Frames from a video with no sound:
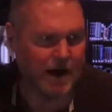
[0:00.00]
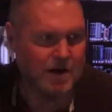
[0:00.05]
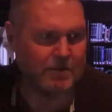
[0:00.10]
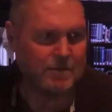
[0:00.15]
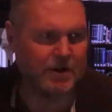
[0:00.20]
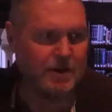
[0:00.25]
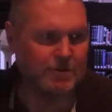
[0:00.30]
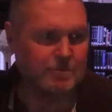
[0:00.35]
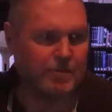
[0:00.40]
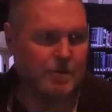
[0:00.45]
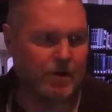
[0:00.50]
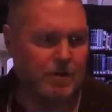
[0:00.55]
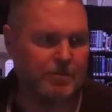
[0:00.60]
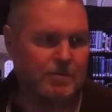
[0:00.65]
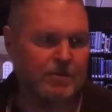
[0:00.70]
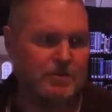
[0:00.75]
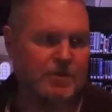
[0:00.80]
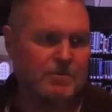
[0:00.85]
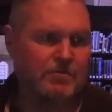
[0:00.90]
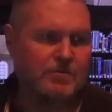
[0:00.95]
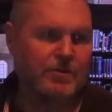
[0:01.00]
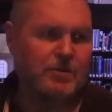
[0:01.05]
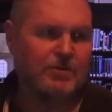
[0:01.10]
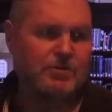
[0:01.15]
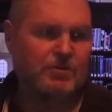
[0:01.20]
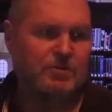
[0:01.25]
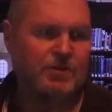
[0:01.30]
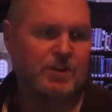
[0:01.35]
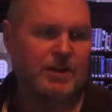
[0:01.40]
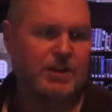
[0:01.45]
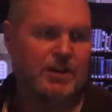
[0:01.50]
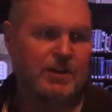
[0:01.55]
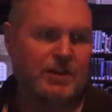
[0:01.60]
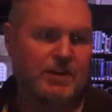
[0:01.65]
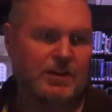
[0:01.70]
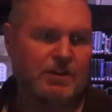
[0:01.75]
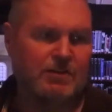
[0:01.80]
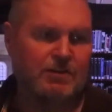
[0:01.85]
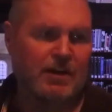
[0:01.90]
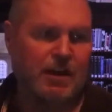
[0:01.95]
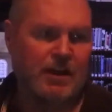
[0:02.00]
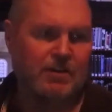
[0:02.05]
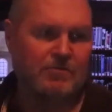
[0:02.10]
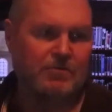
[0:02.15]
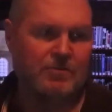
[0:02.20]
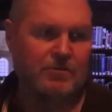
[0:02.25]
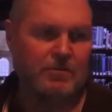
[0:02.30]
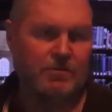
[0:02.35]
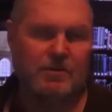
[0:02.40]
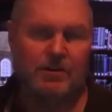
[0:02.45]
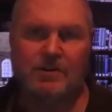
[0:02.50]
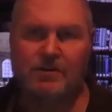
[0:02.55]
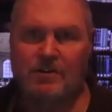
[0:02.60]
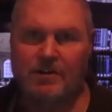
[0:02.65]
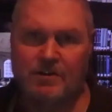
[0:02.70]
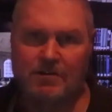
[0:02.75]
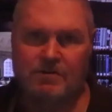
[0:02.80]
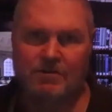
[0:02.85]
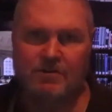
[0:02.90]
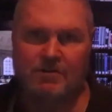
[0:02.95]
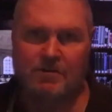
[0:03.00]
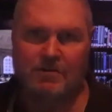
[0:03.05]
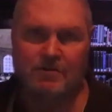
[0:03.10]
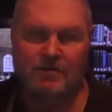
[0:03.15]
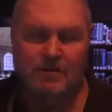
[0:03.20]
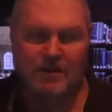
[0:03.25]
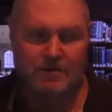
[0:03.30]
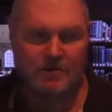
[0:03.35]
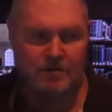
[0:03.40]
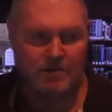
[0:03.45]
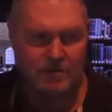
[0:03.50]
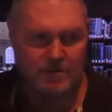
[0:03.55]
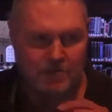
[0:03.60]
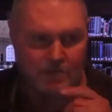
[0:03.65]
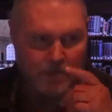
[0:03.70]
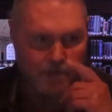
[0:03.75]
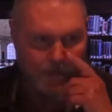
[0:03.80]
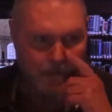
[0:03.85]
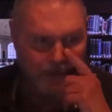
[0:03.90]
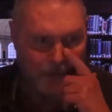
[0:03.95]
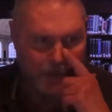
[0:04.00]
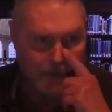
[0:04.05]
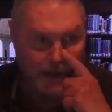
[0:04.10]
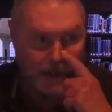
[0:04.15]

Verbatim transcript: The primary purpose of verse 10 is not for the test of devotion.